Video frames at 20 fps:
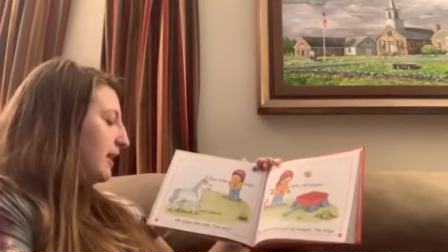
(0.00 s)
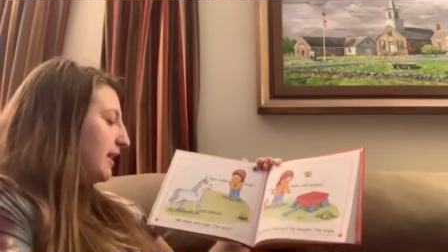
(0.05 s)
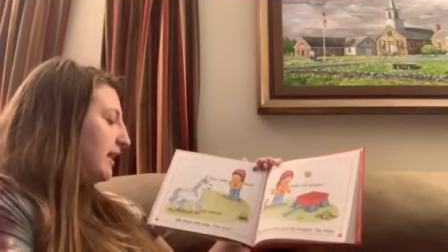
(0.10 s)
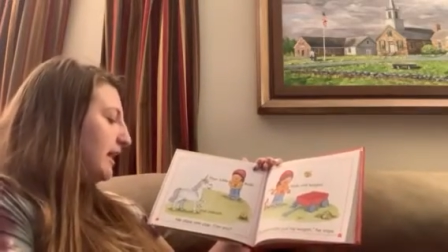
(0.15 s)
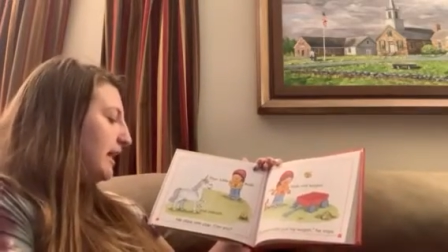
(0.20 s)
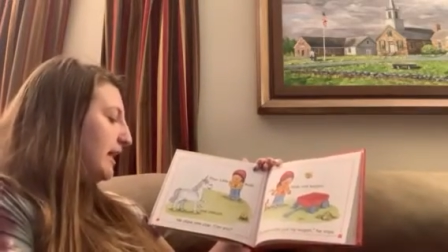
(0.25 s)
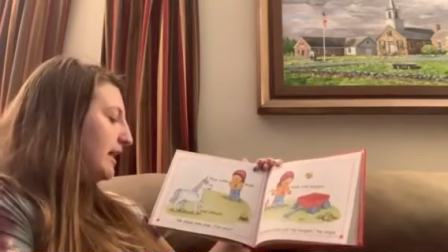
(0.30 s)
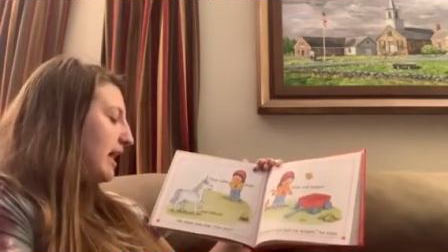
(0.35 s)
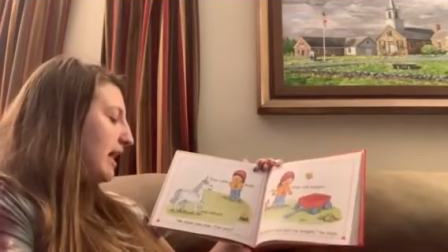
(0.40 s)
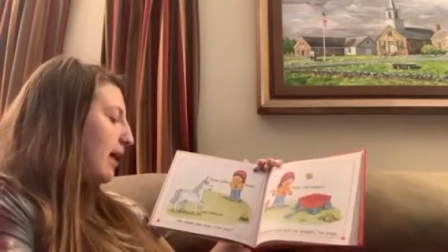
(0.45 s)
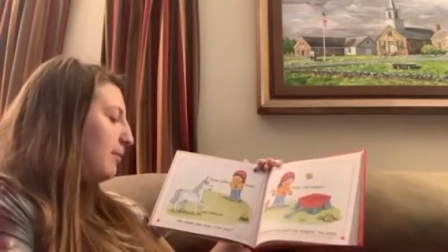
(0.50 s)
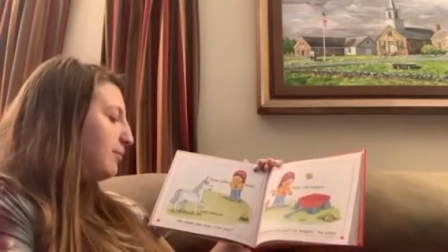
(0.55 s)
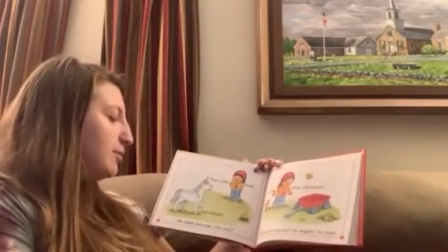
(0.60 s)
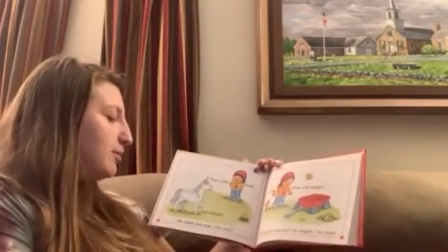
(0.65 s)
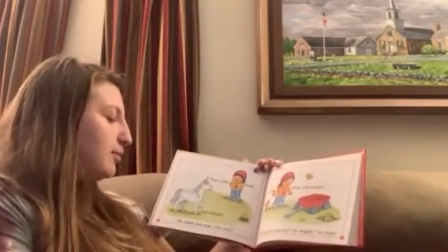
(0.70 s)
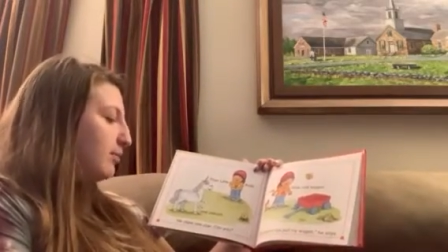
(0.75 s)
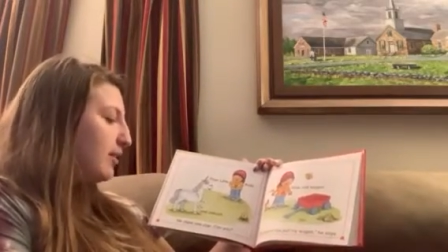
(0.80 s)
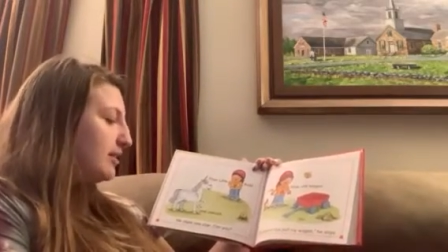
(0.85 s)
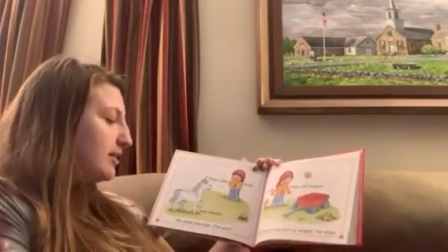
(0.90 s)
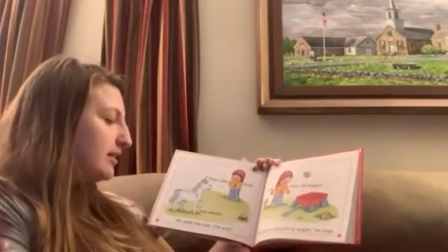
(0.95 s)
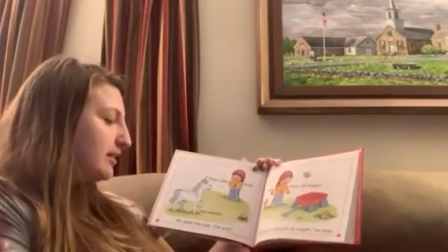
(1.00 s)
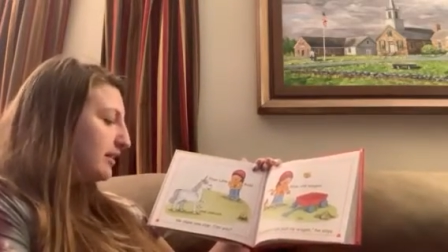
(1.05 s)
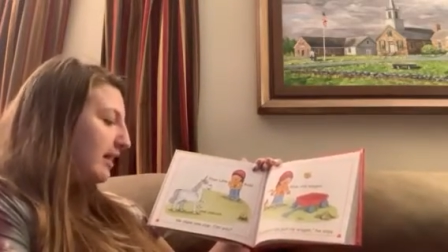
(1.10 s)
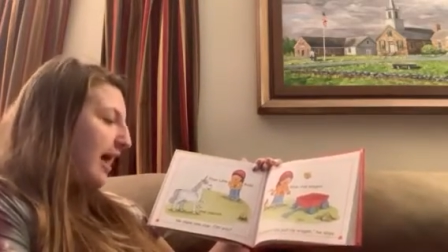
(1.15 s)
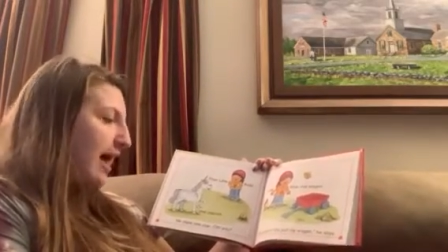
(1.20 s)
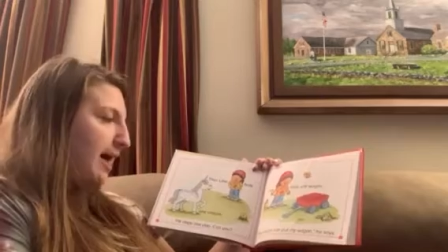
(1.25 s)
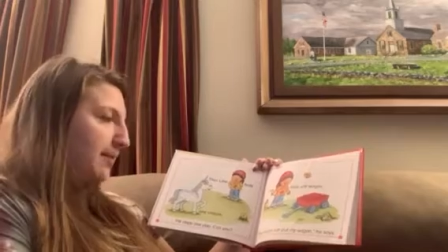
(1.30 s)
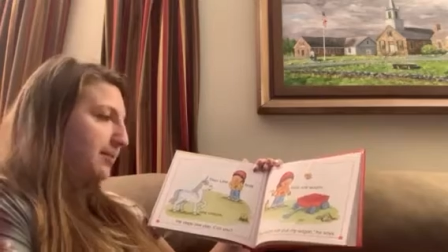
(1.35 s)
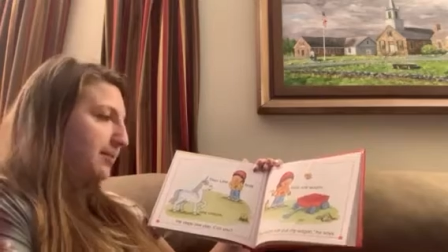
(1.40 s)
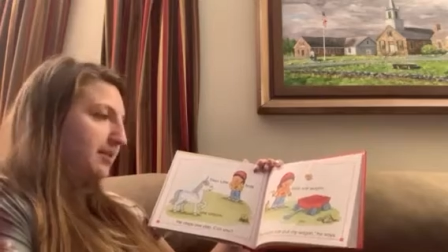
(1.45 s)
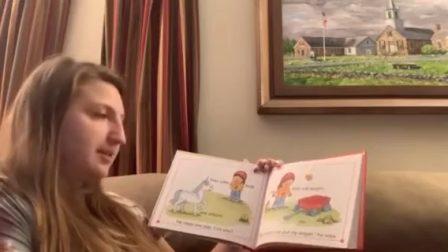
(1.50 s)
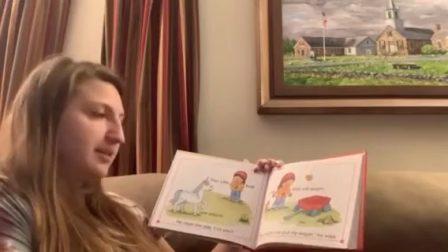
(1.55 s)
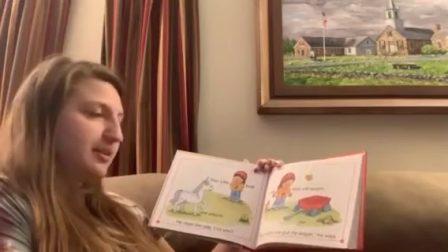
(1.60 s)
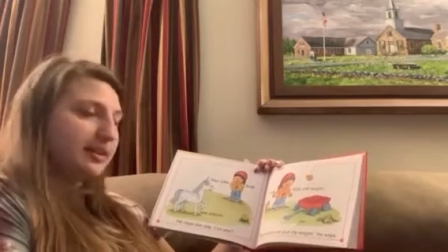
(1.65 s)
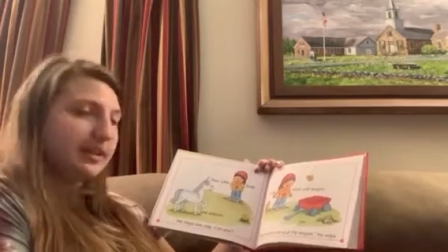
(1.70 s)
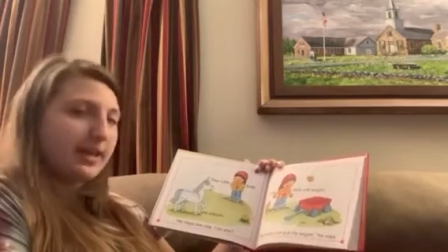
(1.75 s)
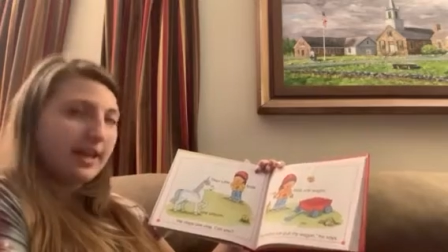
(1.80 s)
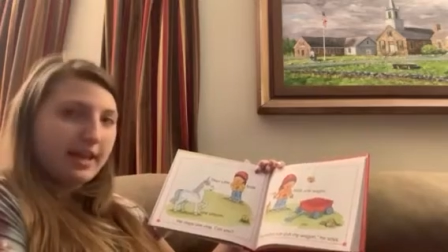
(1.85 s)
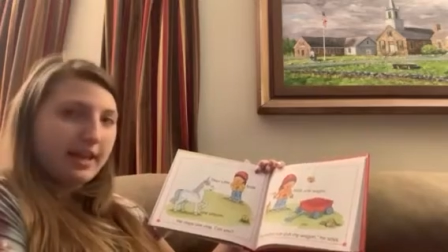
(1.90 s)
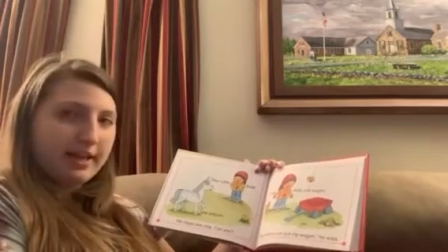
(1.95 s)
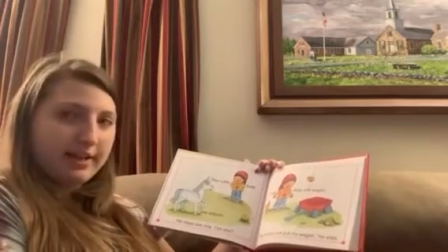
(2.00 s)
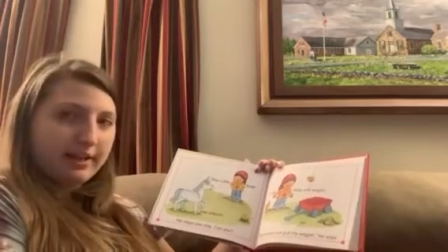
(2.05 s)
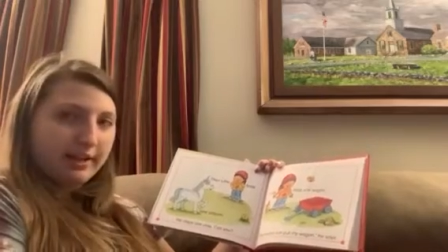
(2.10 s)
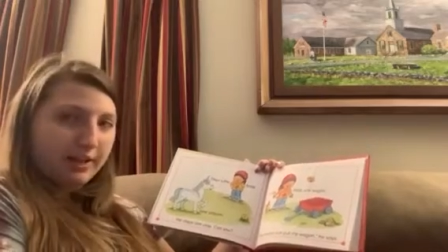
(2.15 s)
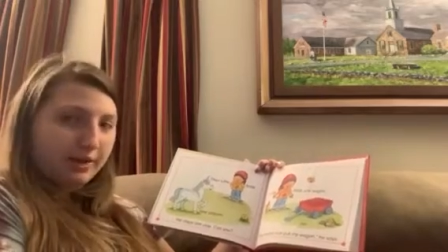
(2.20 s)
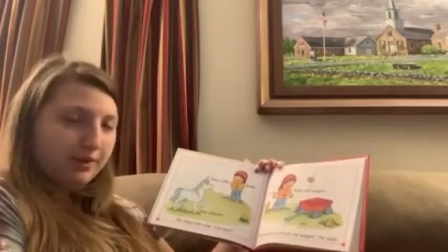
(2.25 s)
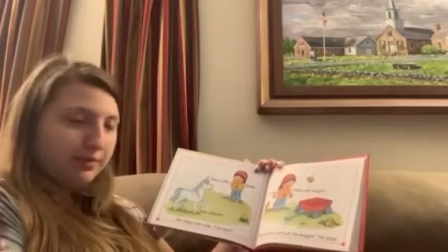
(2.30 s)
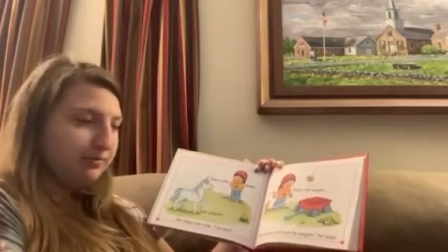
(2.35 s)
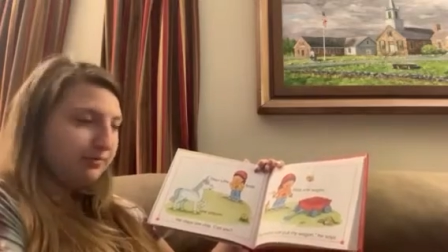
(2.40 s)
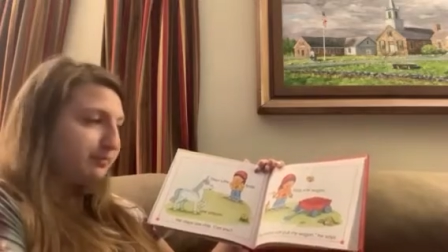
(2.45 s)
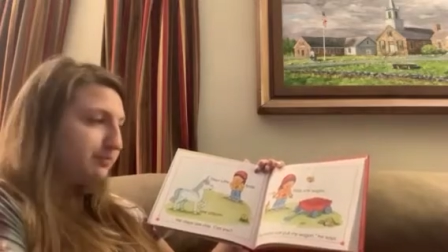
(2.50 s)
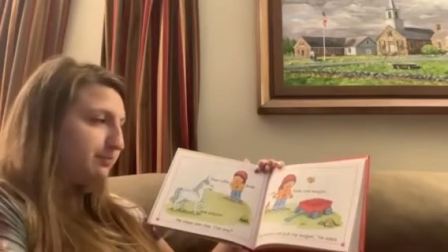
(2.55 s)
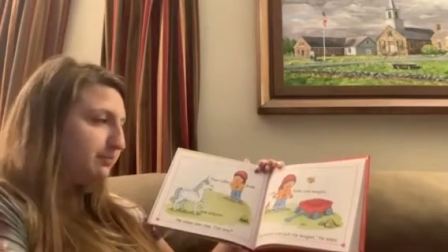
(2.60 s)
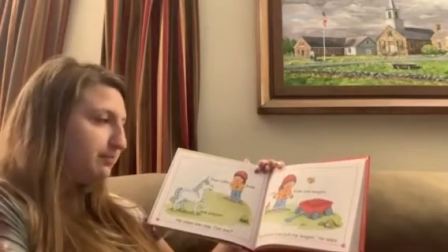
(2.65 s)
He claps one clap. Can you?